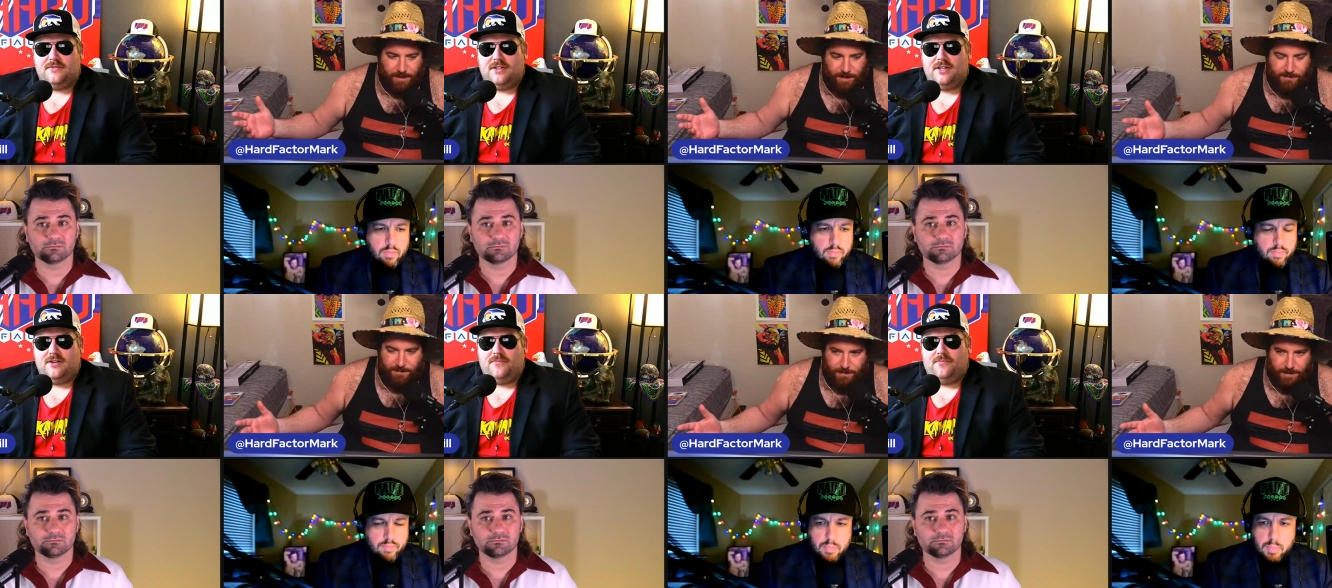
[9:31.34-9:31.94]
Speaker 1: I love.
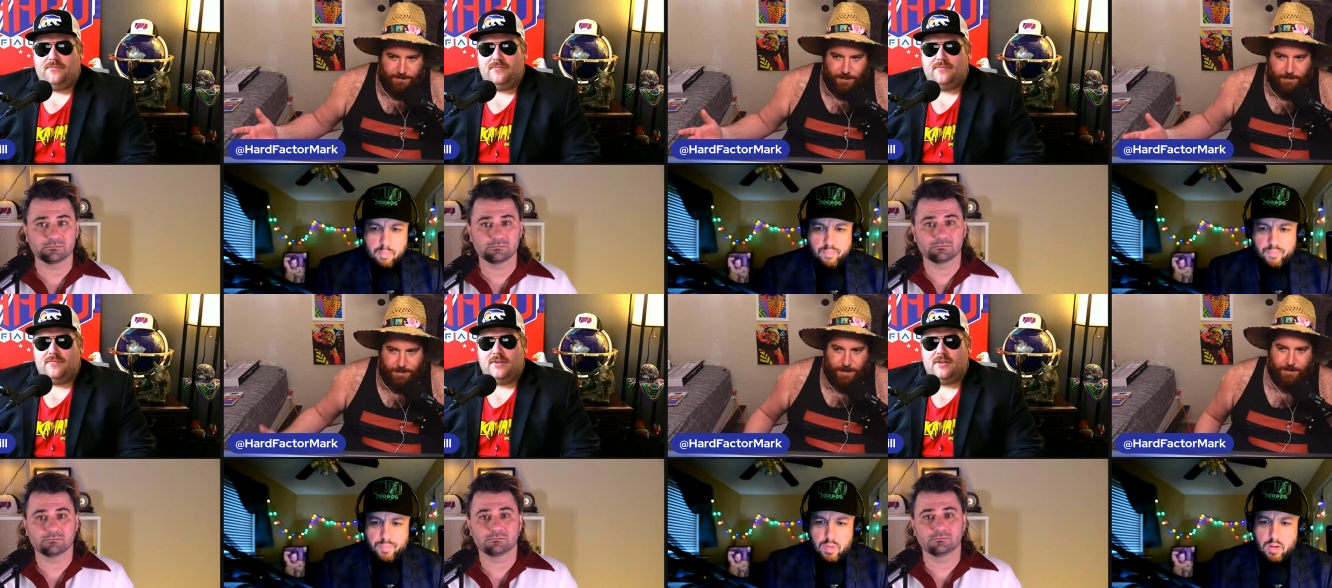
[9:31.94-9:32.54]
Video. Love
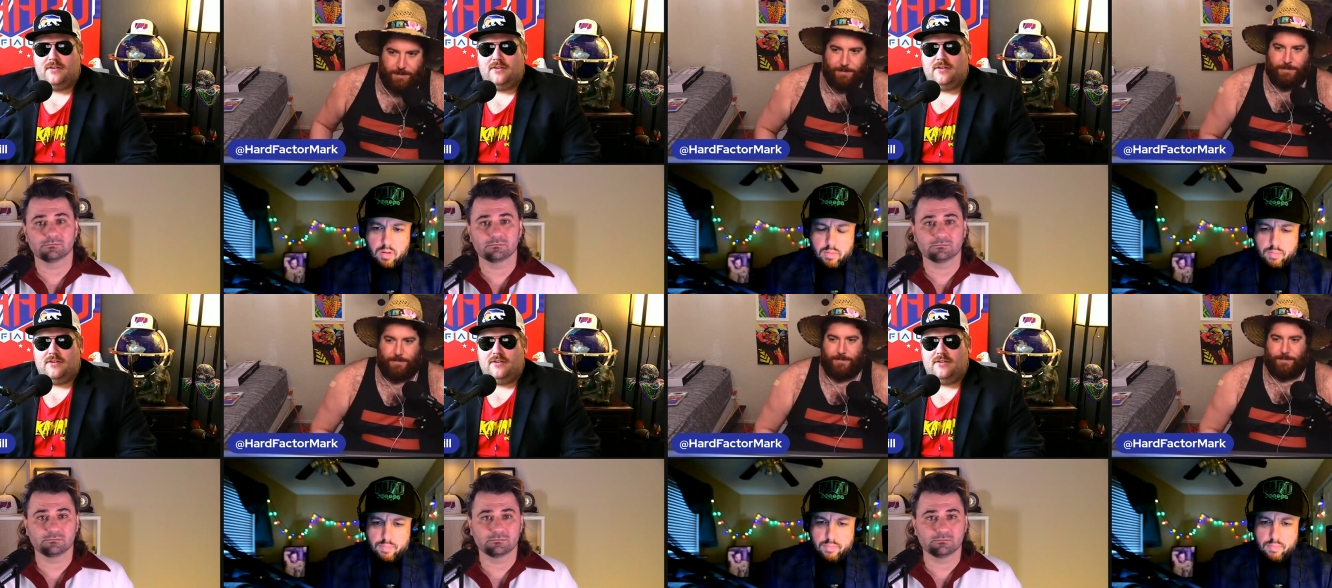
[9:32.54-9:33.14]
mobile gaming.
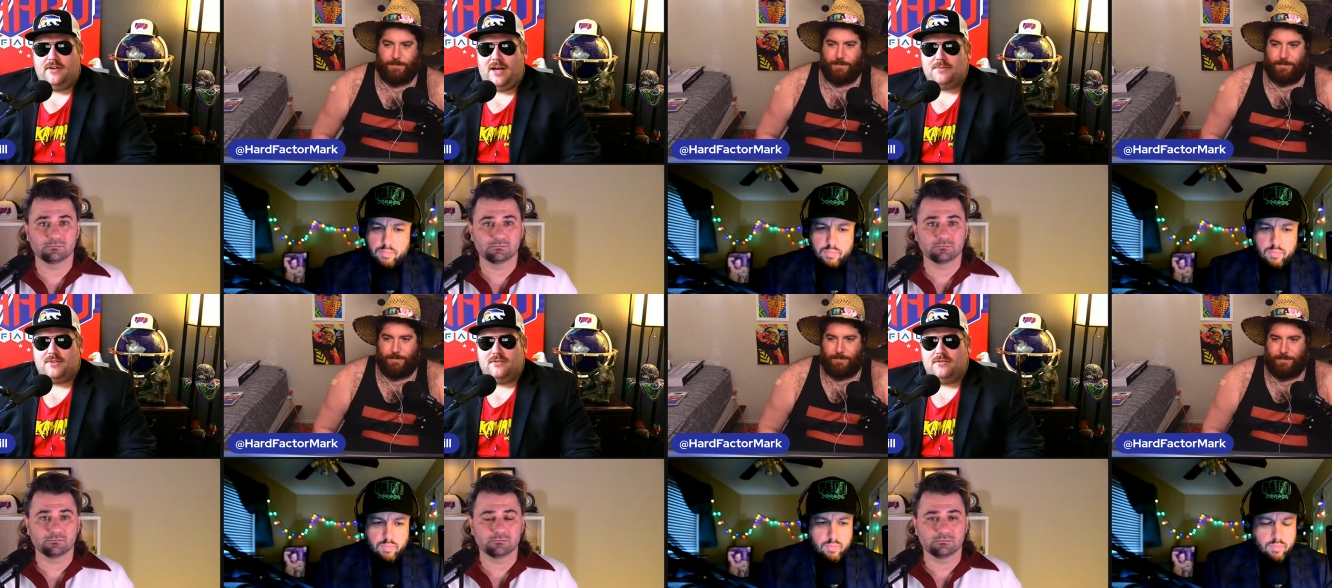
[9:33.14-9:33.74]

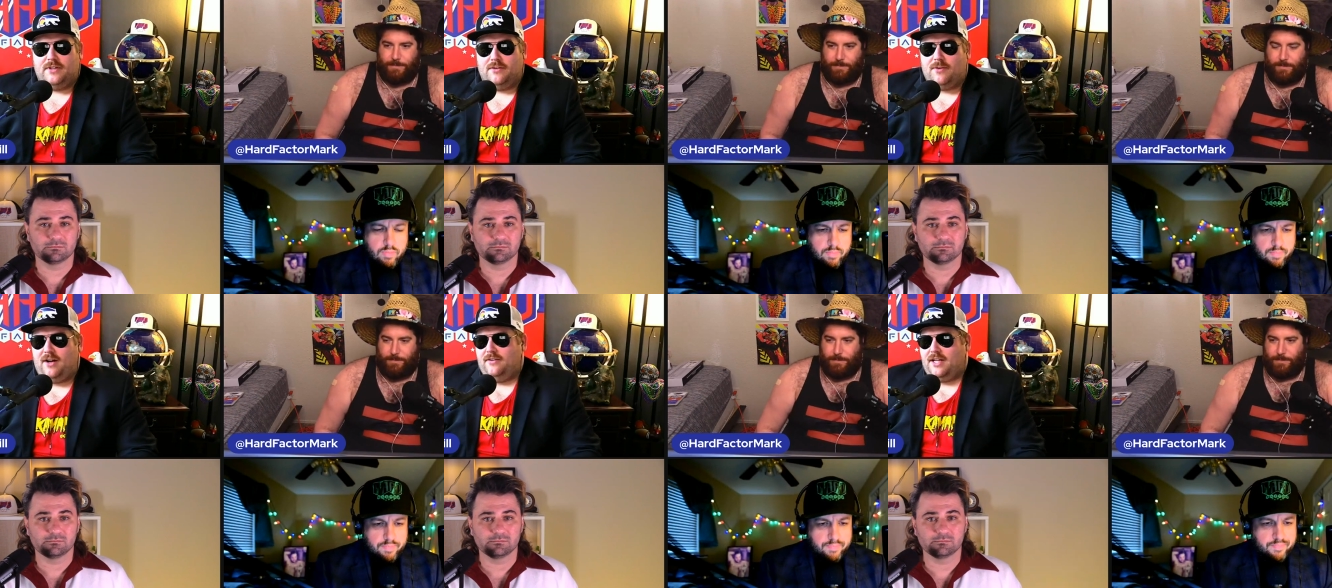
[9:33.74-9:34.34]
Absolutely.
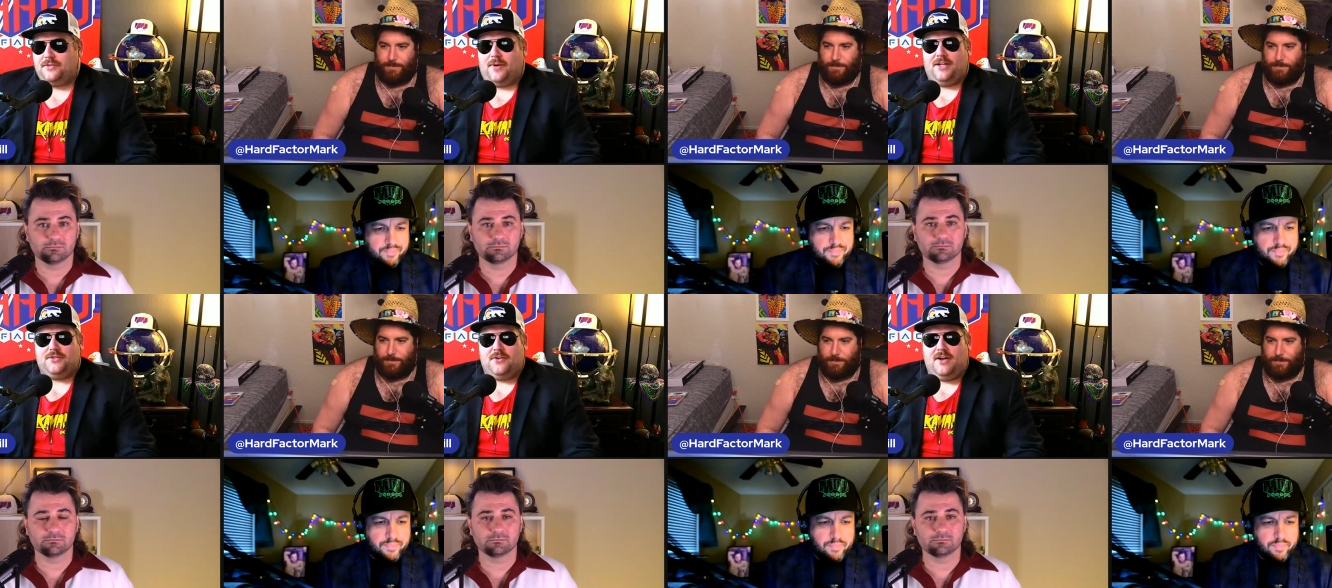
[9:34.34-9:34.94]
Well, that's why
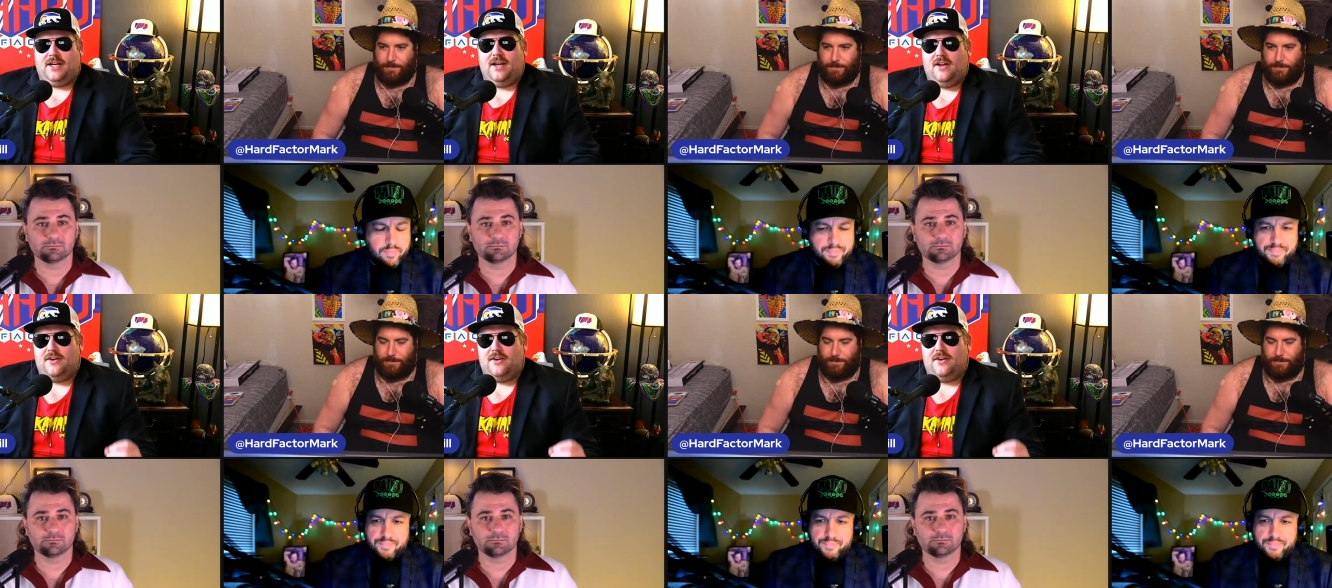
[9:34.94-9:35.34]
it's trending.